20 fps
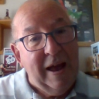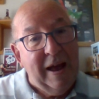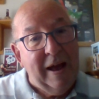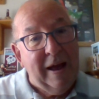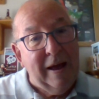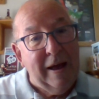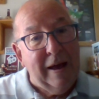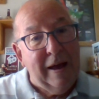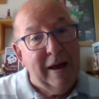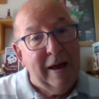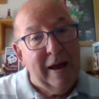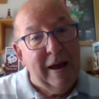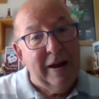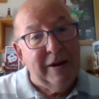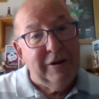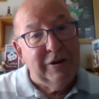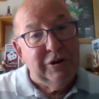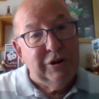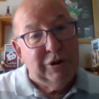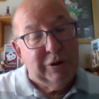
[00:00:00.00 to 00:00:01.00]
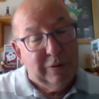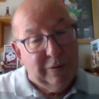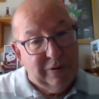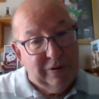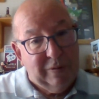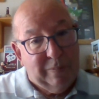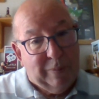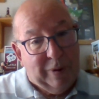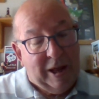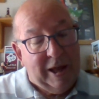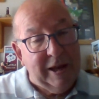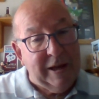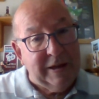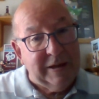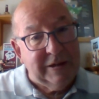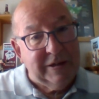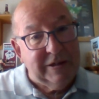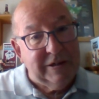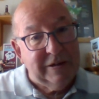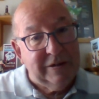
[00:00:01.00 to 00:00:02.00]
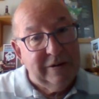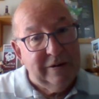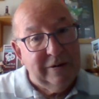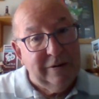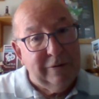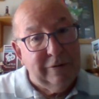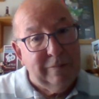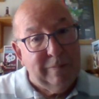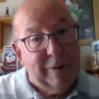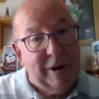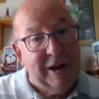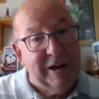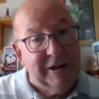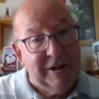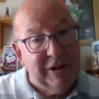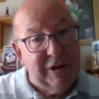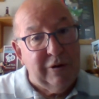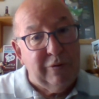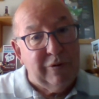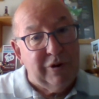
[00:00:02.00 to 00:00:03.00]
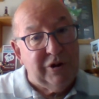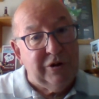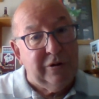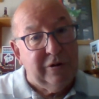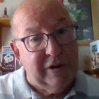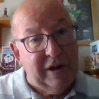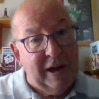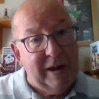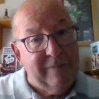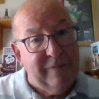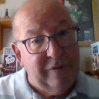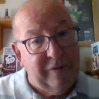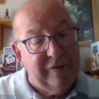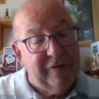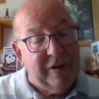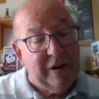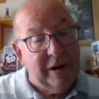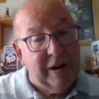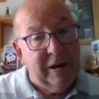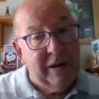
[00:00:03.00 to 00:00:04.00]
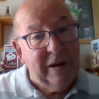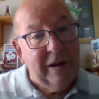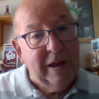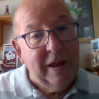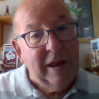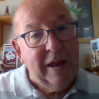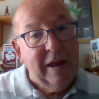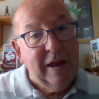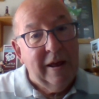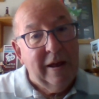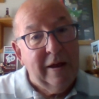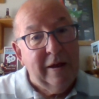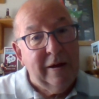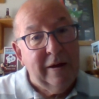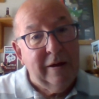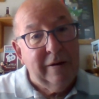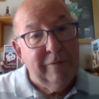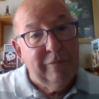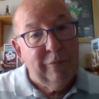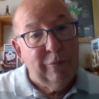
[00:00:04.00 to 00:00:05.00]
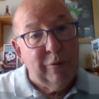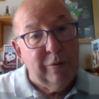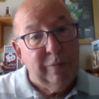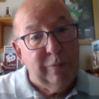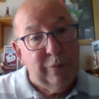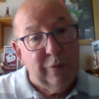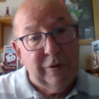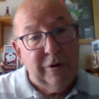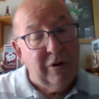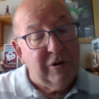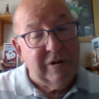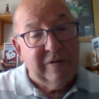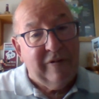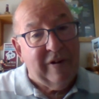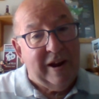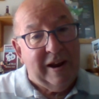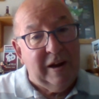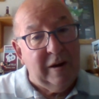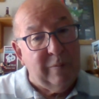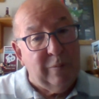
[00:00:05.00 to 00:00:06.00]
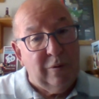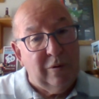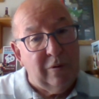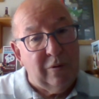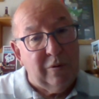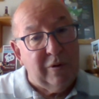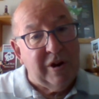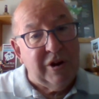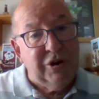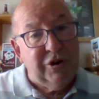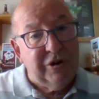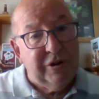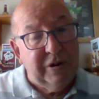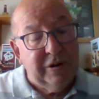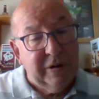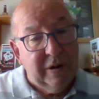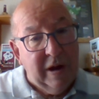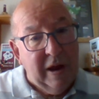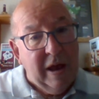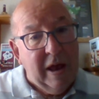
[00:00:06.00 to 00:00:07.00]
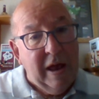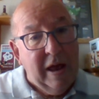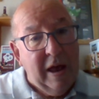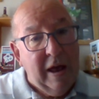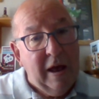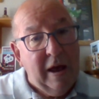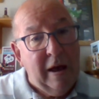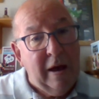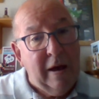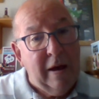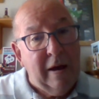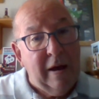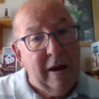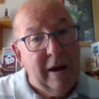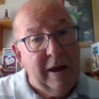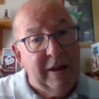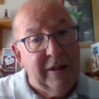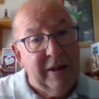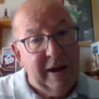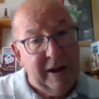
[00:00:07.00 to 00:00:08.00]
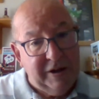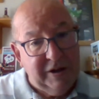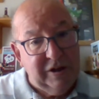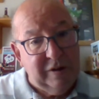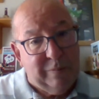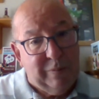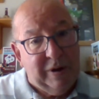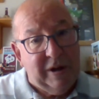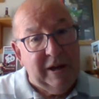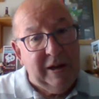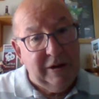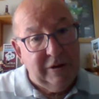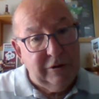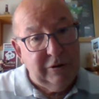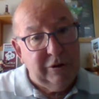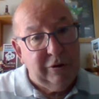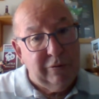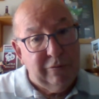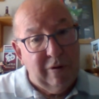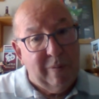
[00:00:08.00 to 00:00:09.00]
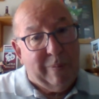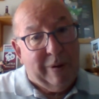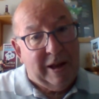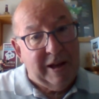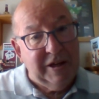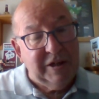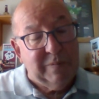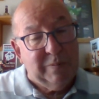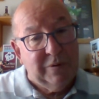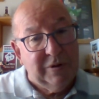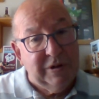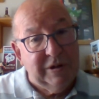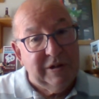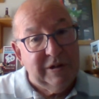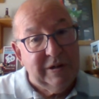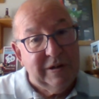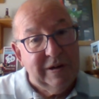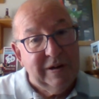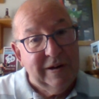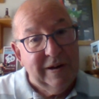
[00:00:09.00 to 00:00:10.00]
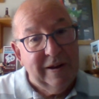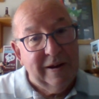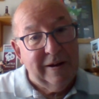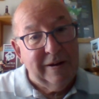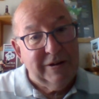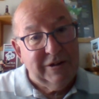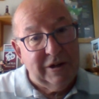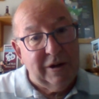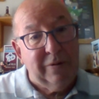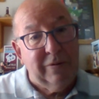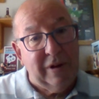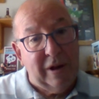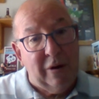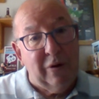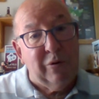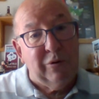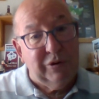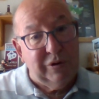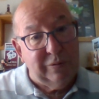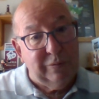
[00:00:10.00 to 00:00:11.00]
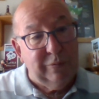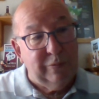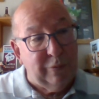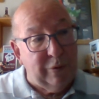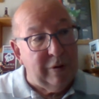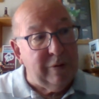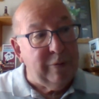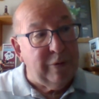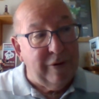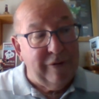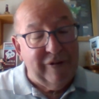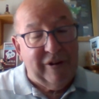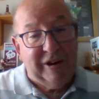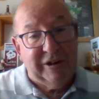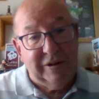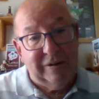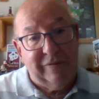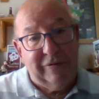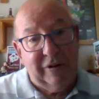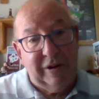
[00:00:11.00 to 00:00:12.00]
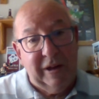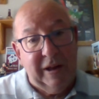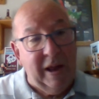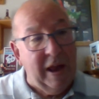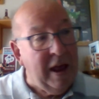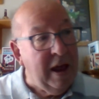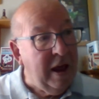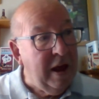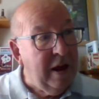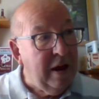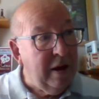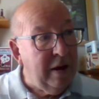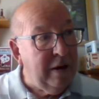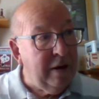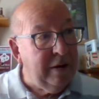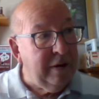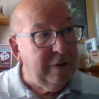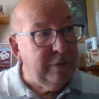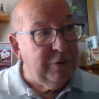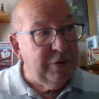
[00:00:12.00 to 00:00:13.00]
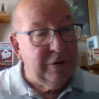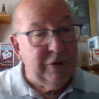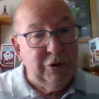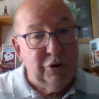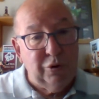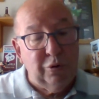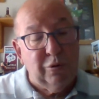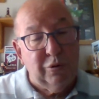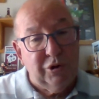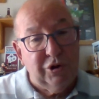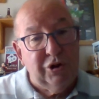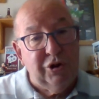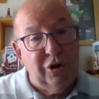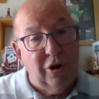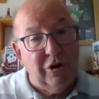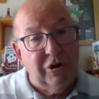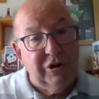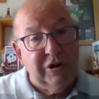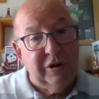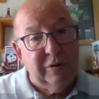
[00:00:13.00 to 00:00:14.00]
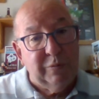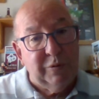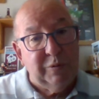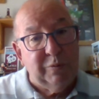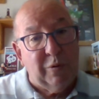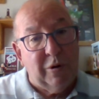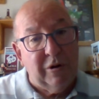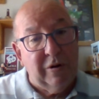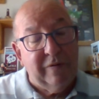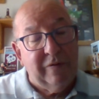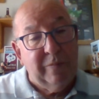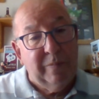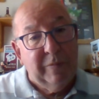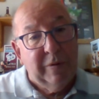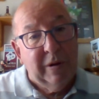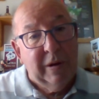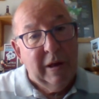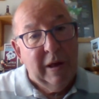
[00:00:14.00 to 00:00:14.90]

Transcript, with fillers: uh, and two of the players who played in the original game for Villa uh, were, were, not available or injured, uh, and there had to be two replacements. Uh, so those were effectively uh, George Johnson was one of them,